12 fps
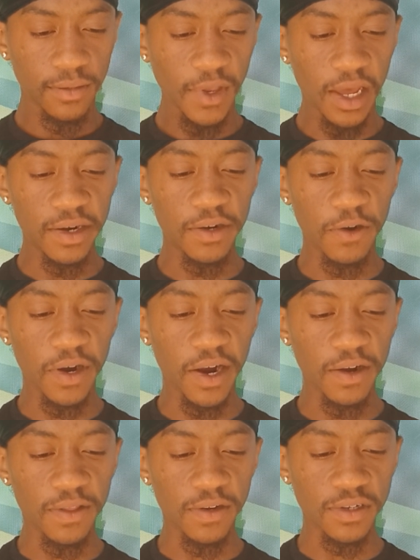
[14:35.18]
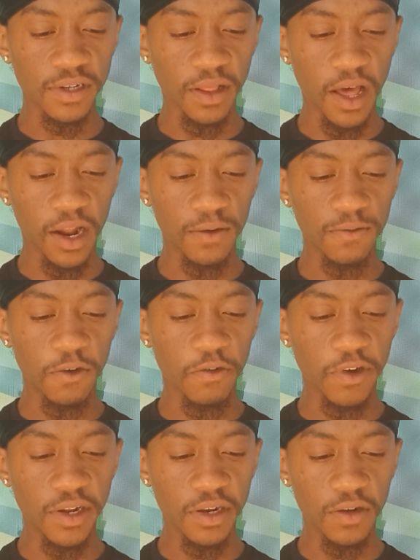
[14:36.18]
And in her hair, there's a lot of
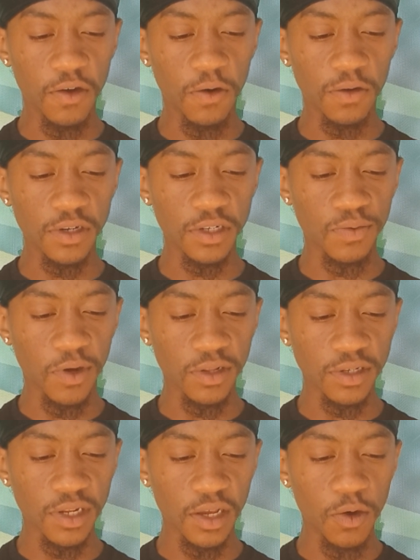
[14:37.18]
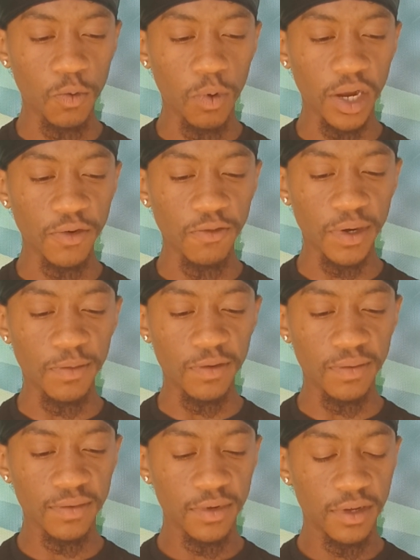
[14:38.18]
green and gold, as well as like a white ribbon.